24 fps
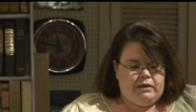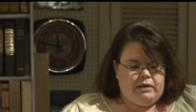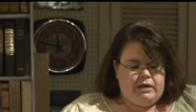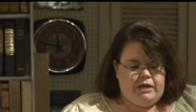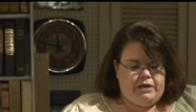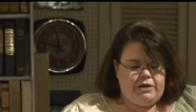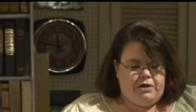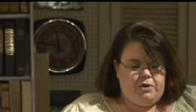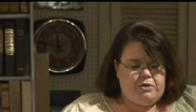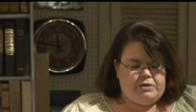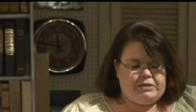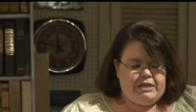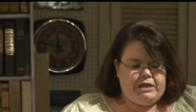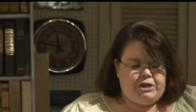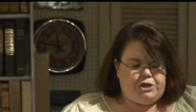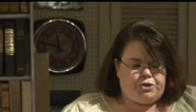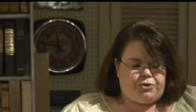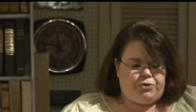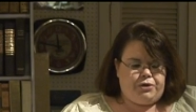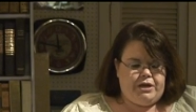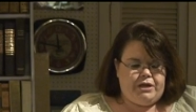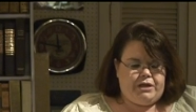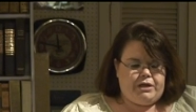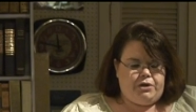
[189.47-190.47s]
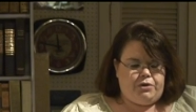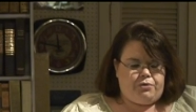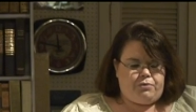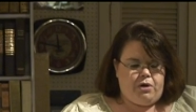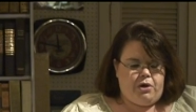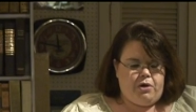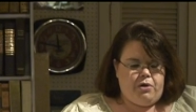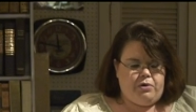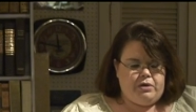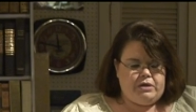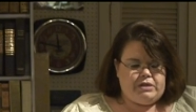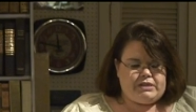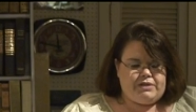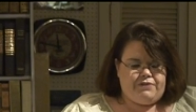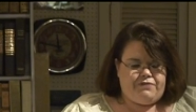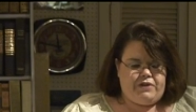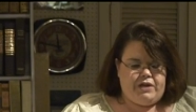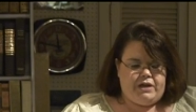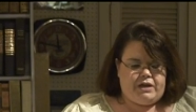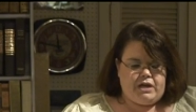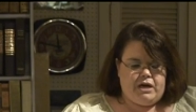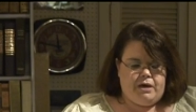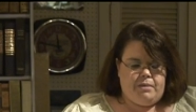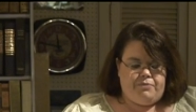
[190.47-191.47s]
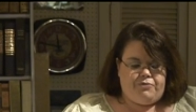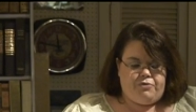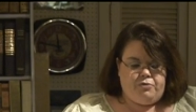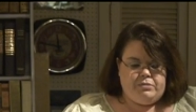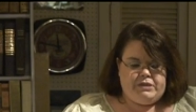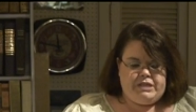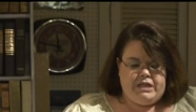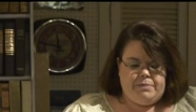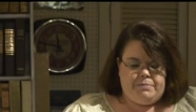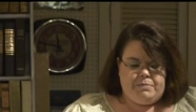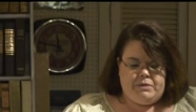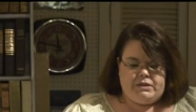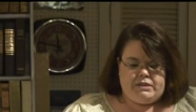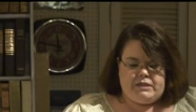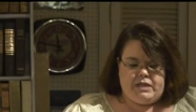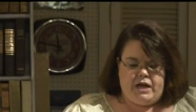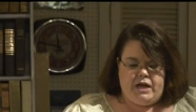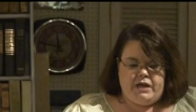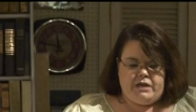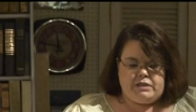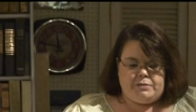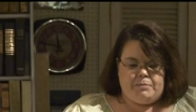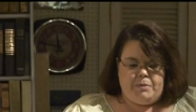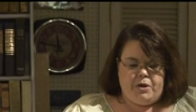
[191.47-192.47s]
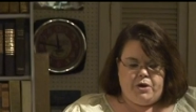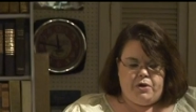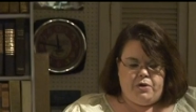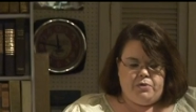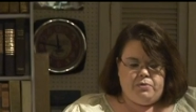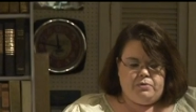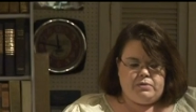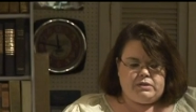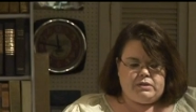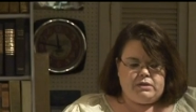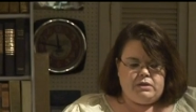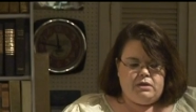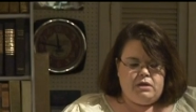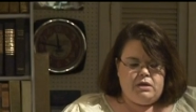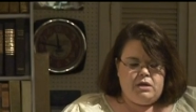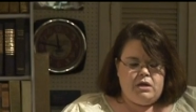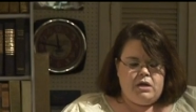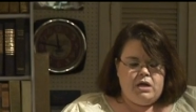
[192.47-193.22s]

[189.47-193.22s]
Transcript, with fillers: He knows each creak and groan as if they come from deep inside his bones.